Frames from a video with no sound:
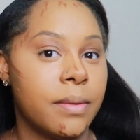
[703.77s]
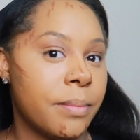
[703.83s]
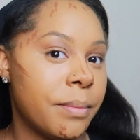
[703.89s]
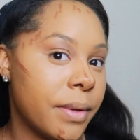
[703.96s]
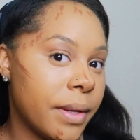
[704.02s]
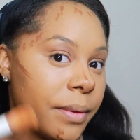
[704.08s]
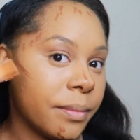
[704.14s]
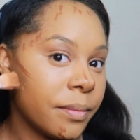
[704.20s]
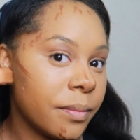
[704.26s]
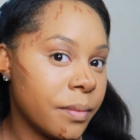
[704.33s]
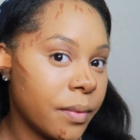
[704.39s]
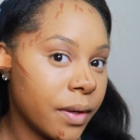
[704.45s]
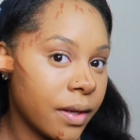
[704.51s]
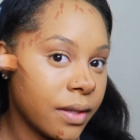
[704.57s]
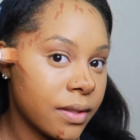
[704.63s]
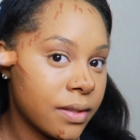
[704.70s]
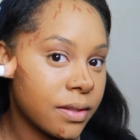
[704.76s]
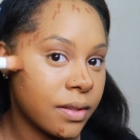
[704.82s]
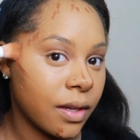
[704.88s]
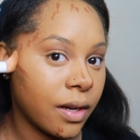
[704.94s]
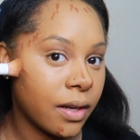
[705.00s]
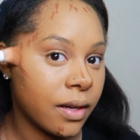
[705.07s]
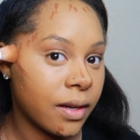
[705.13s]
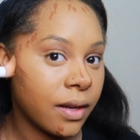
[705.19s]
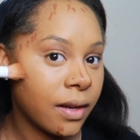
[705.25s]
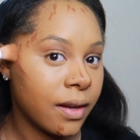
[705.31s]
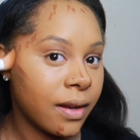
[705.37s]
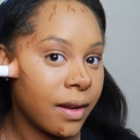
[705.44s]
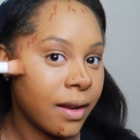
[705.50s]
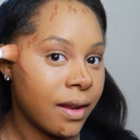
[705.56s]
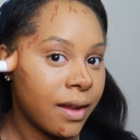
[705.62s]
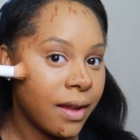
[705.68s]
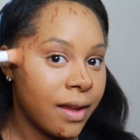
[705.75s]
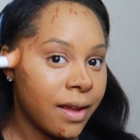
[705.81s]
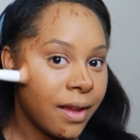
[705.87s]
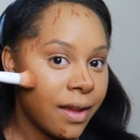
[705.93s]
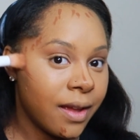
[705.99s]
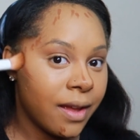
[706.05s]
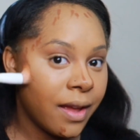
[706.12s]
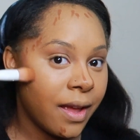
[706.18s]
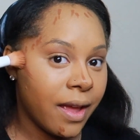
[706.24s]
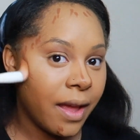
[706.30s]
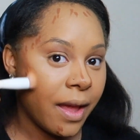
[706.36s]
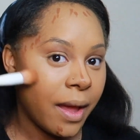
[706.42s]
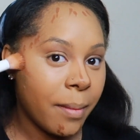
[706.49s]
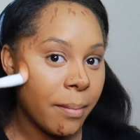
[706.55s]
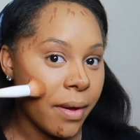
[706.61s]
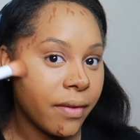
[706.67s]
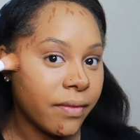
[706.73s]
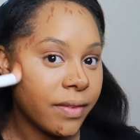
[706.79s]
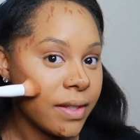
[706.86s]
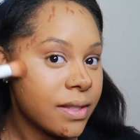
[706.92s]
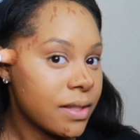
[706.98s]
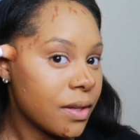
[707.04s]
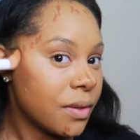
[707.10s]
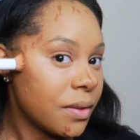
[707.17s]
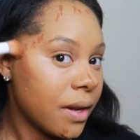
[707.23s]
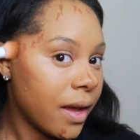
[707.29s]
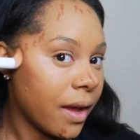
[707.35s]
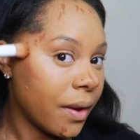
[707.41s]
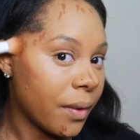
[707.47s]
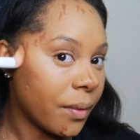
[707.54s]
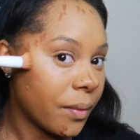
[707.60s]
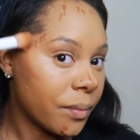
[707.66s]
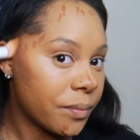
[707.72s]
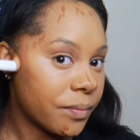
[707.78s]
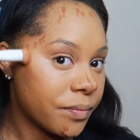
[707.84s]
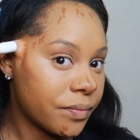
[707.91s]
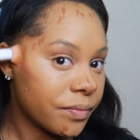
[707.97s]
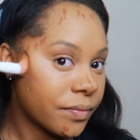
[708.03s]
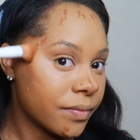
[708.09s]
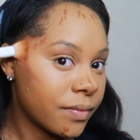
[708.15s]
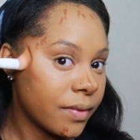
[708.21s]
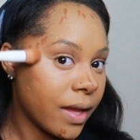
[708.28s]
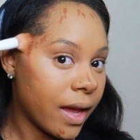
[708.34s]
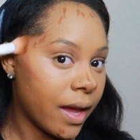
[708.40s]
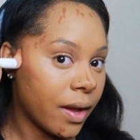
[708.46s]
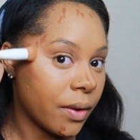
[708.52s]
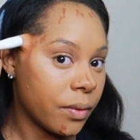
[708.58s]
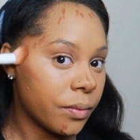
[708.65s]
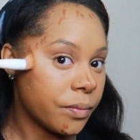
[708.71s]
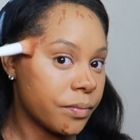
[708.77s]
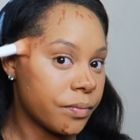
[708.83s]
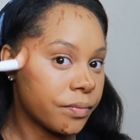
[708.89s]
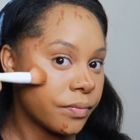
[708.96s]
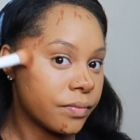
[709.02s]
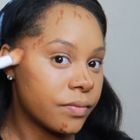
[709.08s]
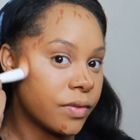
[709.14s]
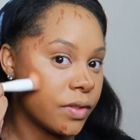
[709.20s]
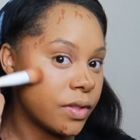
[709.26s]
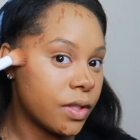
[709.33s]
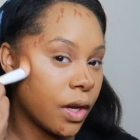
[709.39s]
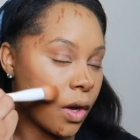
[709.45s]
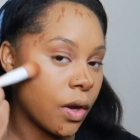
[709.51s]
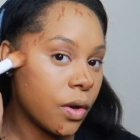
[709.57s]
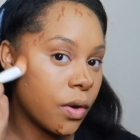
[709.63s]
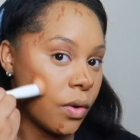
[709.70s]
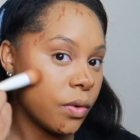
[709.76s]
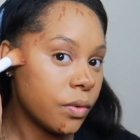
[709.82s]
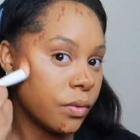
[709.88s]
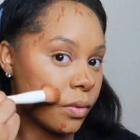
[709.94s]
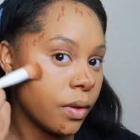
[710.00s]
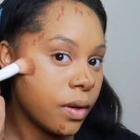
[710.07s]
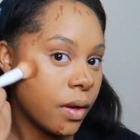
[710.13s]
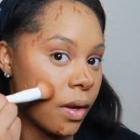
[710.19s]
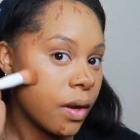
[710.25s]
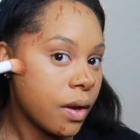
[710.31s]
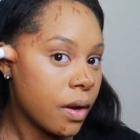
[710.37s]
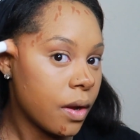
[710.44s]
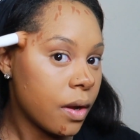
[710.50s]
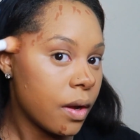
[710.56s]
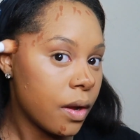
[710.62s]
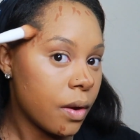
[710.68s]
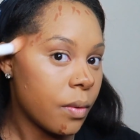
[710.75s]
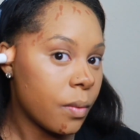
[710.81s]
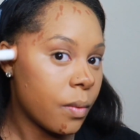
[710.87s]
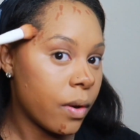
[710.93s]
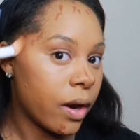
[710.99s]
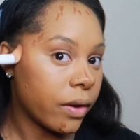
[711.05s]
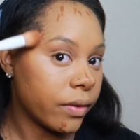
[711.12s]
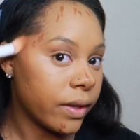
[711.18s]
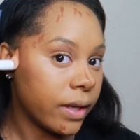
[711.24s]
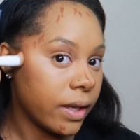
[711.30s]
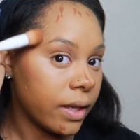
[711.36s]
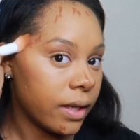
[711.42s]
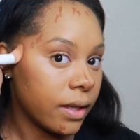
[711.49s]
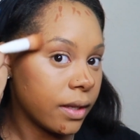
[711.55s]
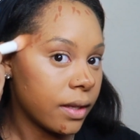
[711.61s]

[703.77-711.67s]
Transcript: But we're gonna start and buff this on out. Now, don't worry